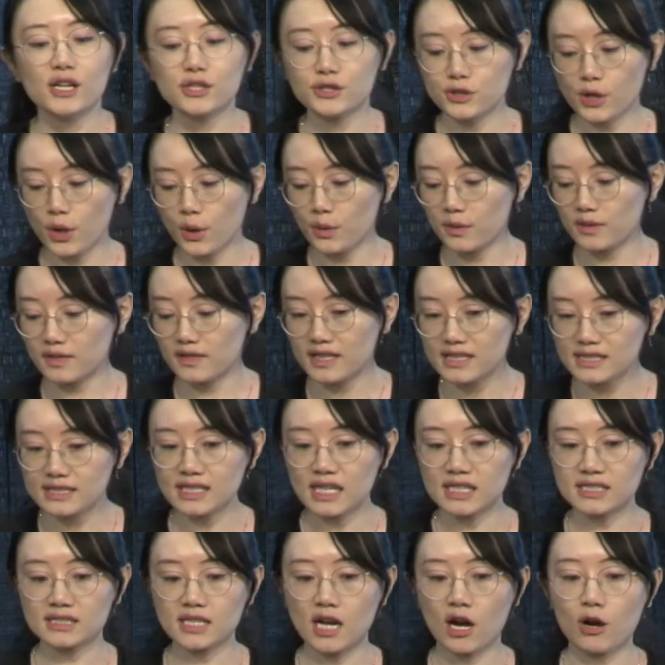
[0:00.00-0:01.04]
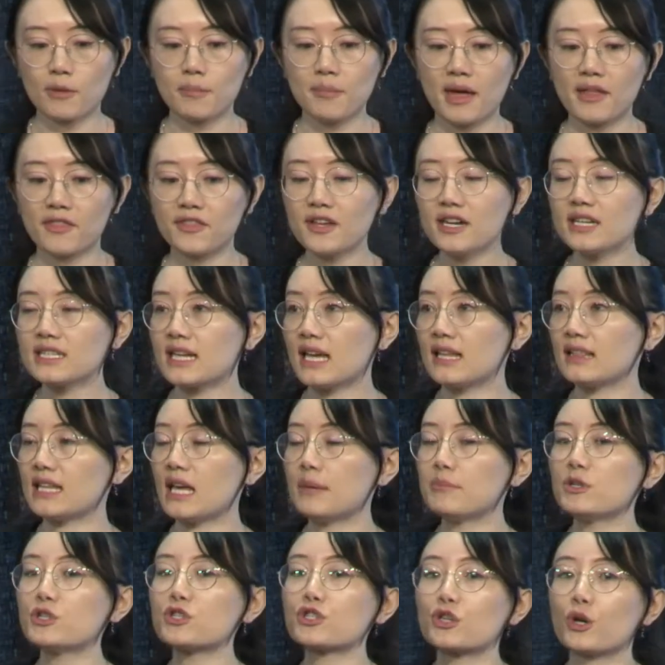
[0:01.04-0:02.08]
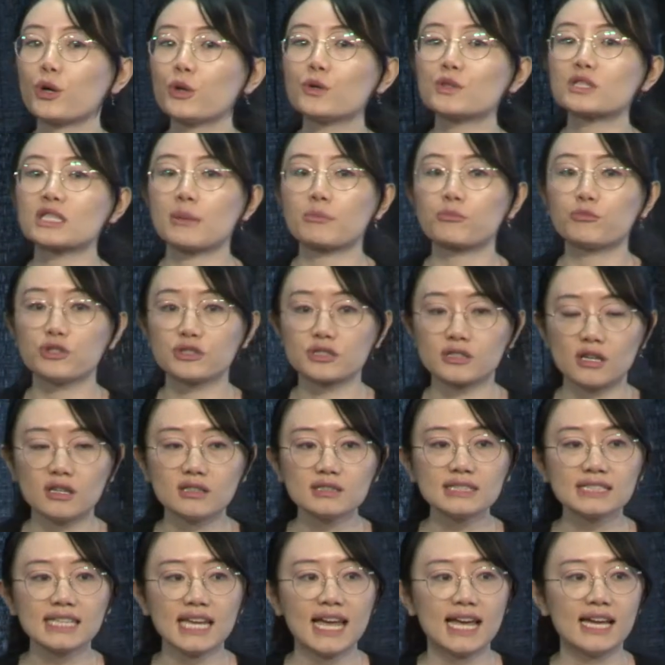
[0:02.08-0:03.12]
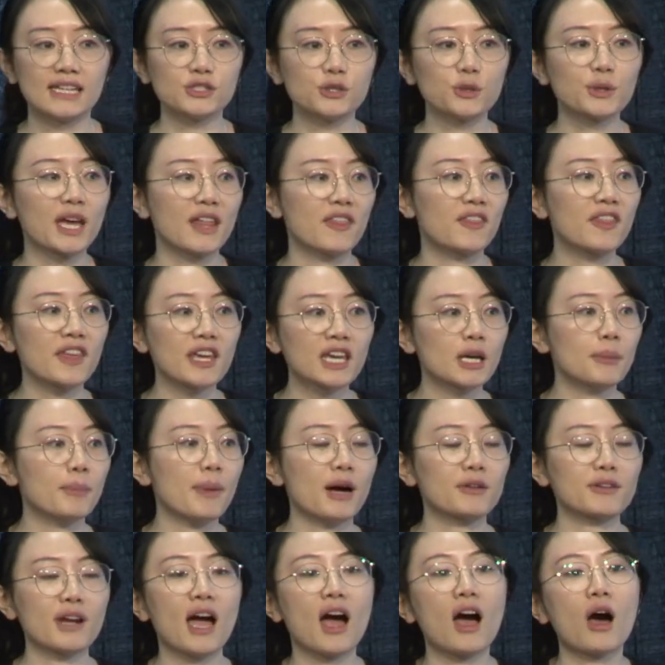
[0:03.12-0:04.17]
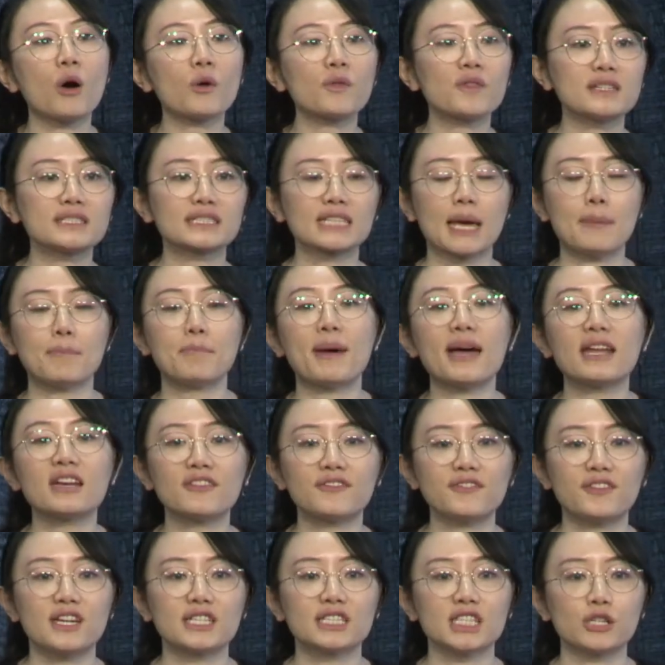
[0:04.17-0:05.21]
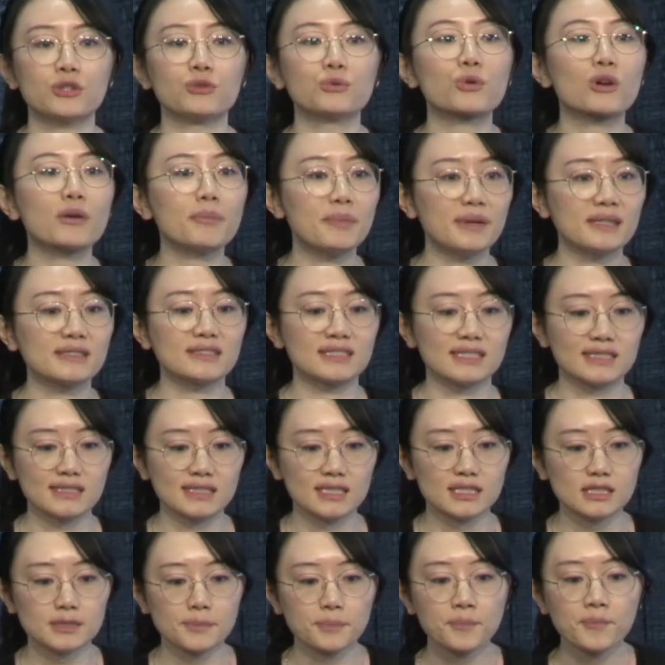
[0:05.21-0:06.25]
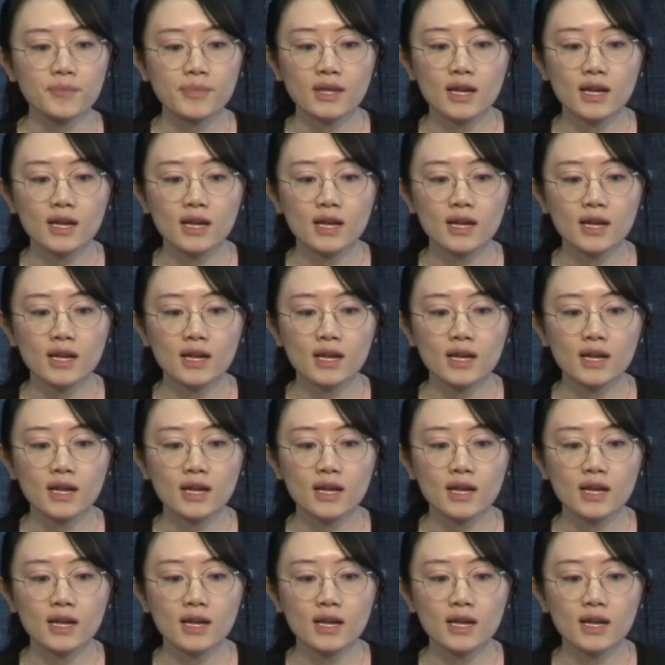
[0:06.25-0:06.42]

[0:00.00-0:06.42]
So this is our method, and let me show you some results, and you can think about how this can benefit in your businesses.